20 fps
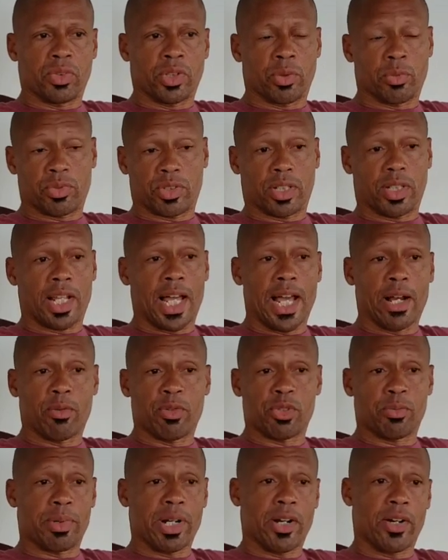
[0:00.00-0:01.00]
it was a
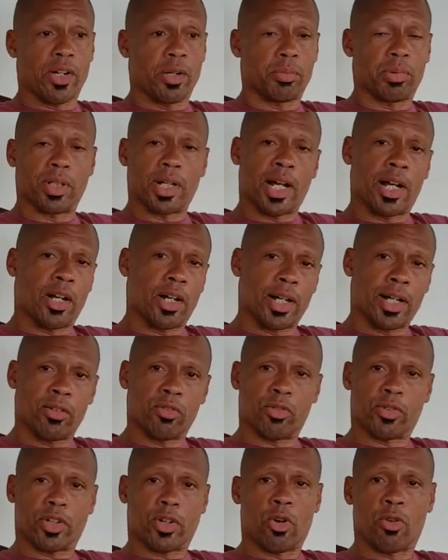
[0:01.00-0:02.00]
language barrier, but I, I
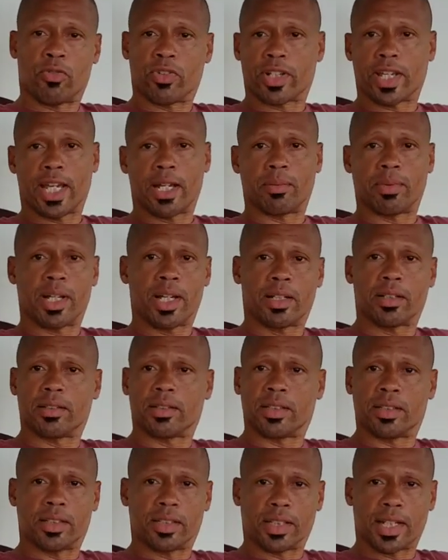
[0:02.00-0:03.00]
overcame that,
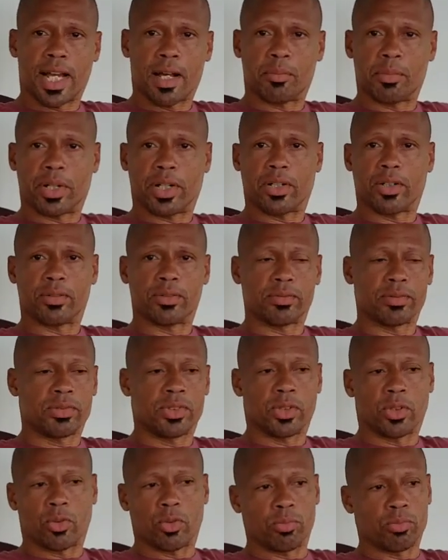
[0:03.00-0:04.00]
and it got better,
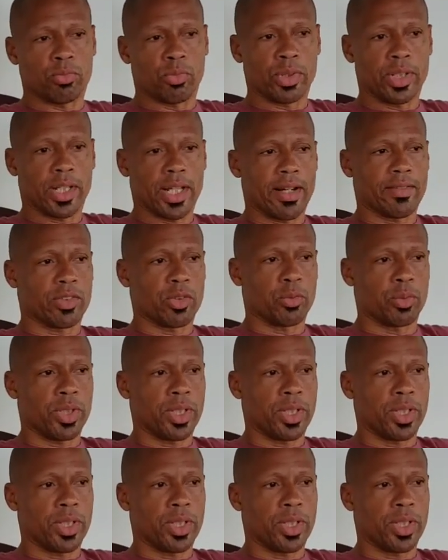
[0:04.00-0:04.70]
you know, week after